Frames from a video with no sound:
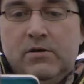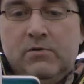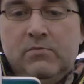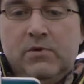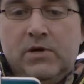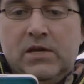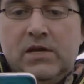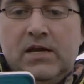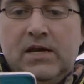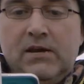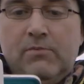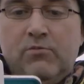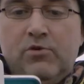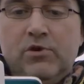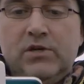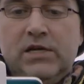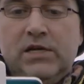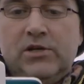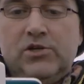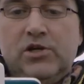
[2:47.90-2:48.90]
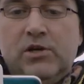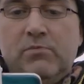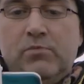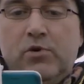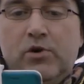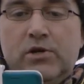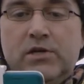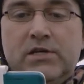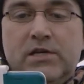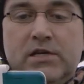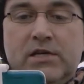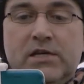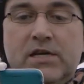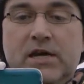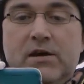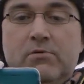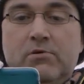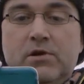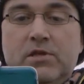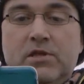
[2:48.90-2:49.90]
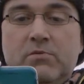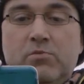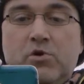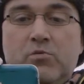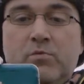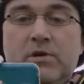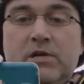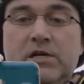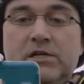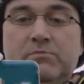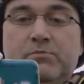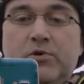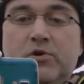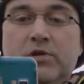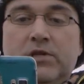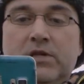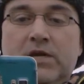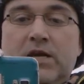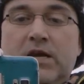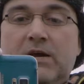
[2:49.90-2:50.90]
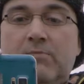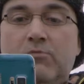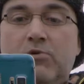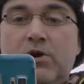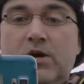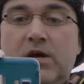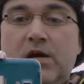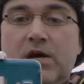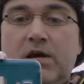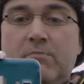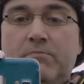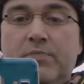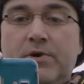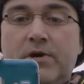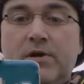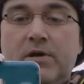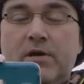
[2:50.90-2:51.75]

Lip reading: My camera is actually pointing down at the moment. Let's put the camera up.